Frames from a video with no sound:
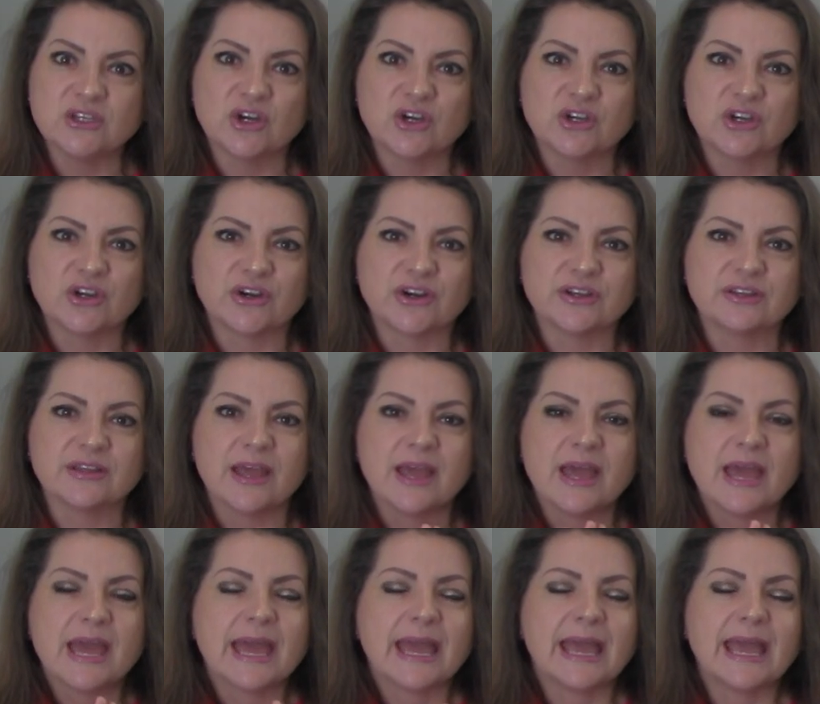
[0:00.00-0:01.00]
yogurt
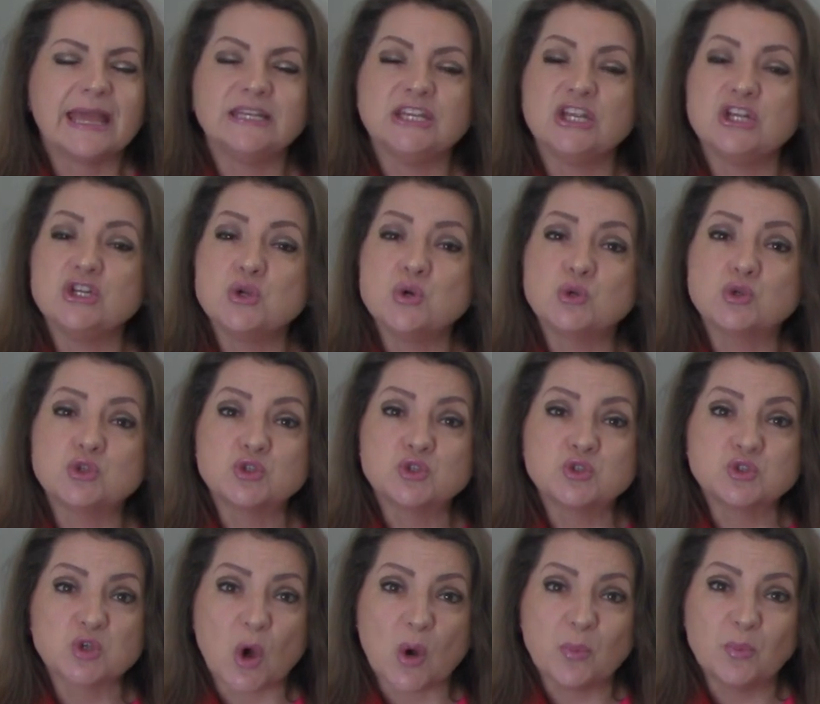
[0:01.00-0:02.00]
and it looks
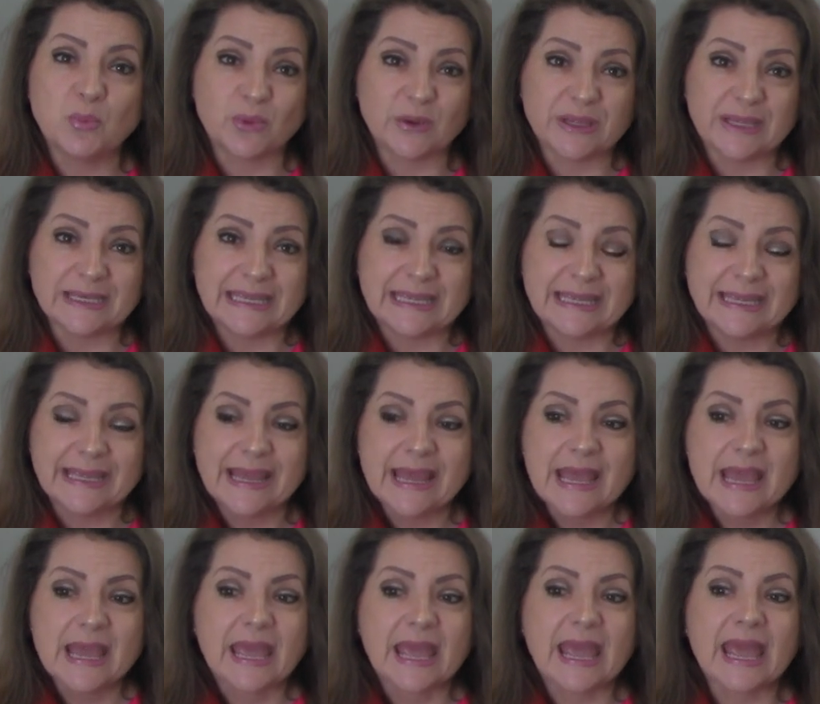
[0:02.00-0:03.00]
so pretty.
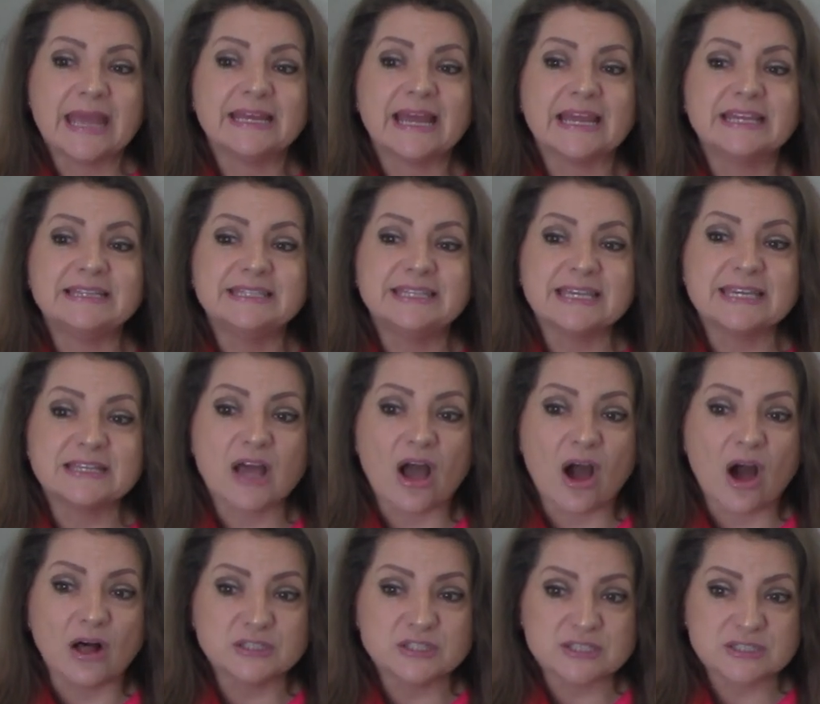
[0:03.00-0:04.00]
And I did
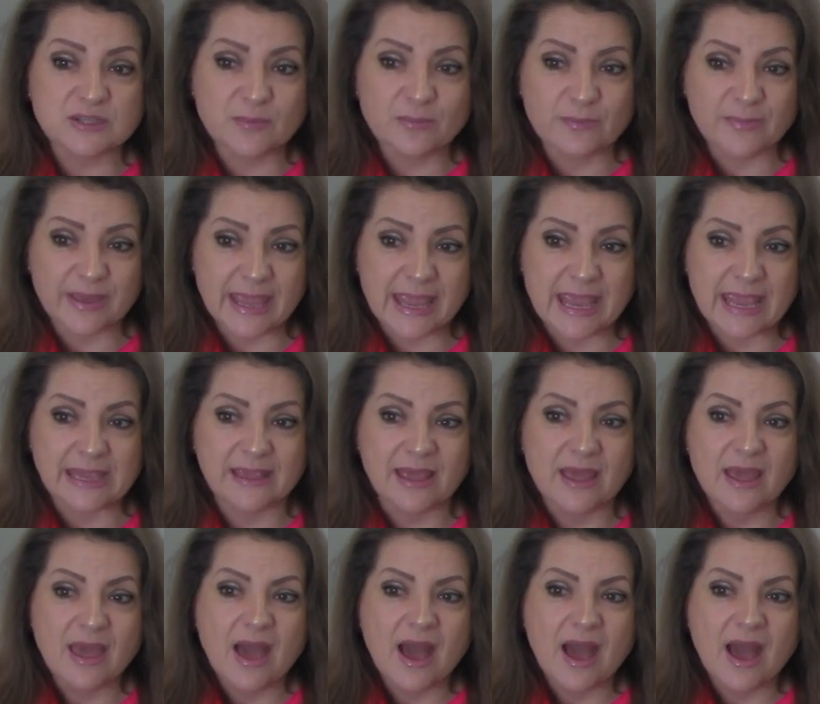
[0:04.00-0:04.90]
also make